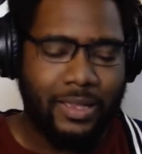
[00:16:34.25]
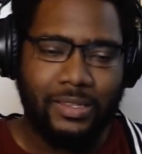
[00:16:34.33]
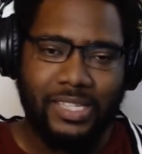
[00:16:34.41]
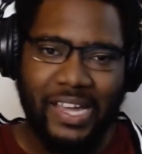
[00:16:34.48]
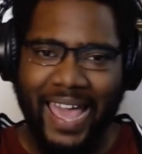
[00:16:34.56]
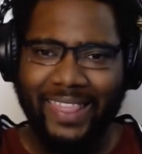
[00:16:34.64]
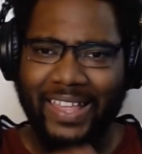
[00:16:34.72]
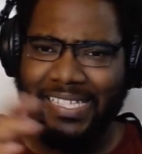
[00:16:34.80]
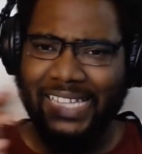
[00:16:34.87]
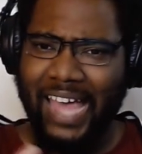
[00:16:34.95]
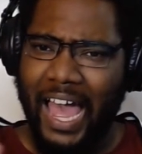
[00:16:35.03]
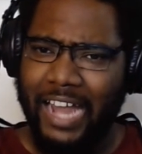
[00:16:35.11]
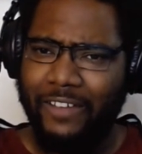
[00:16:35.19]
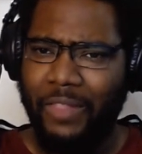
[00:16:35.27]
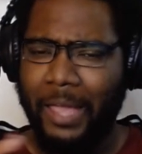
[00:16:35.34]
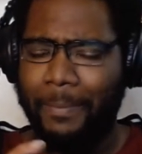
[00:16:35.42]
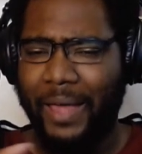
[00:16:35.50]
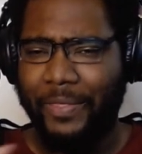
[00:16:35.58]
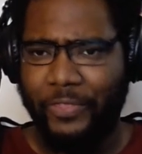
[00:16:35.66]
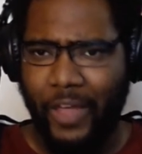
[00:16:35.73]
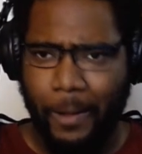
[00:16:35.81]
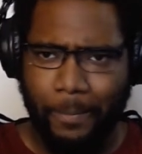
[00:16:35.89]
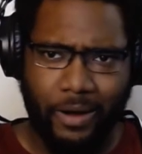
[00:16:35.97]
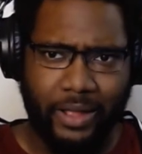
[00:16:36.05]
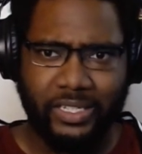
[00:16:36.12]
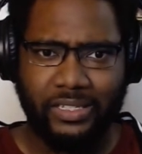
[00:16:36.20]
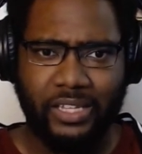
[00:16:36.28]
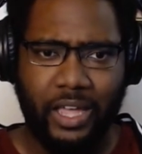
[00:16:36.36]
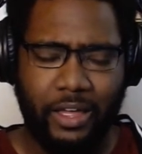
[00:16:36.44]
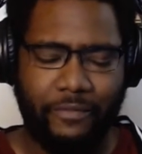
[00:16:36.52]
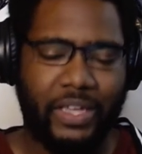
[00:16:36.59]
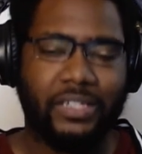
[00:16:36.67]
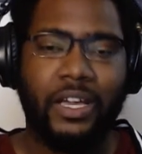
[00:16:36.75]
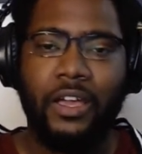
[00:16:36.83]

So yeah, that's kind of like my thought process of it.